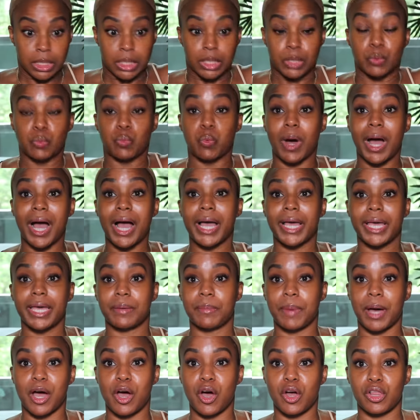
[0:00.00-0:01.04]
Why
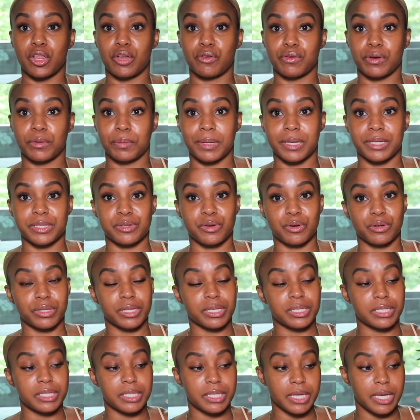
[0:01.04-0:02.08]
am I all over the place? Girl,
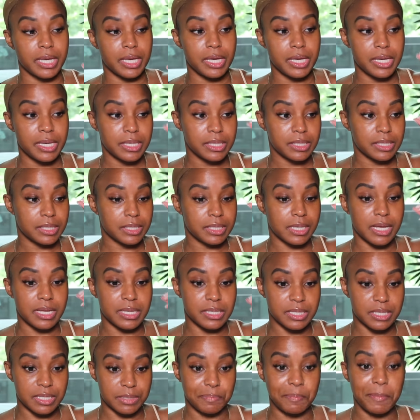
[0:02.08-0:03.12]
this tea
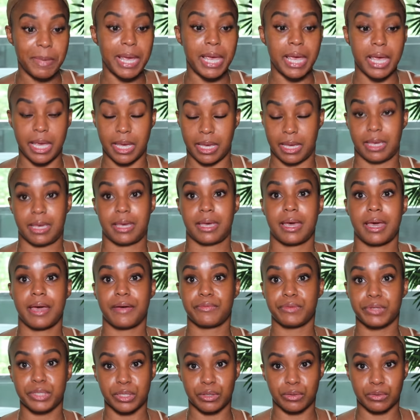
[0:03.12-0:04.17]
sends me
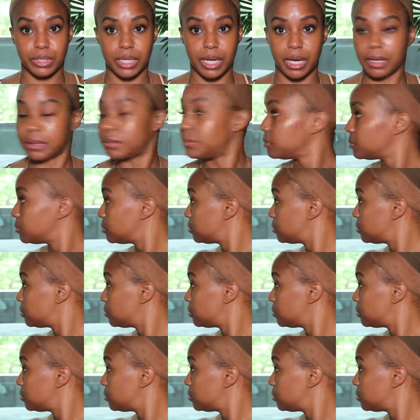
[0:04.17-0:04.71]
every single time.